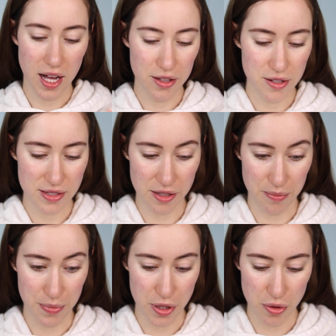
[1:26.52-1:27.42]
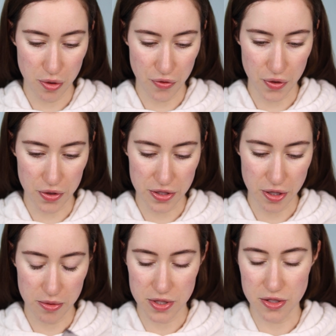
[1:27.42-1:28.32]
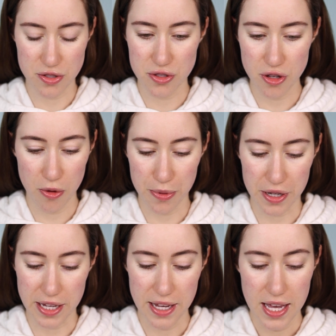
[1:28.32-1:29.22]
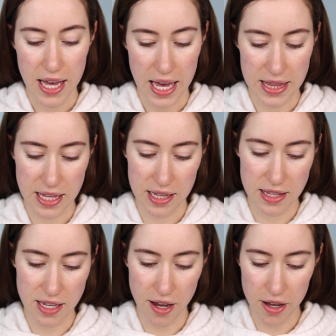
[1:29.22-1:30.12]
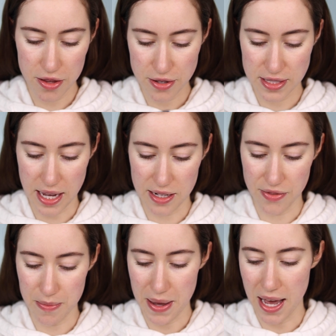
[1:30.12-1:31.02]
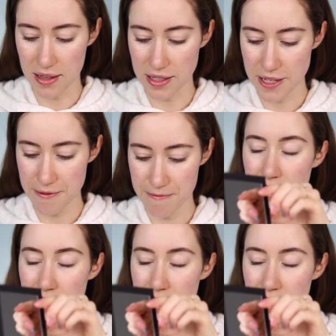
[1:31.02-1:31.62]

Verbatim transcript: colors. They're beautiful. The tones are so pretty. And then the other side of the palette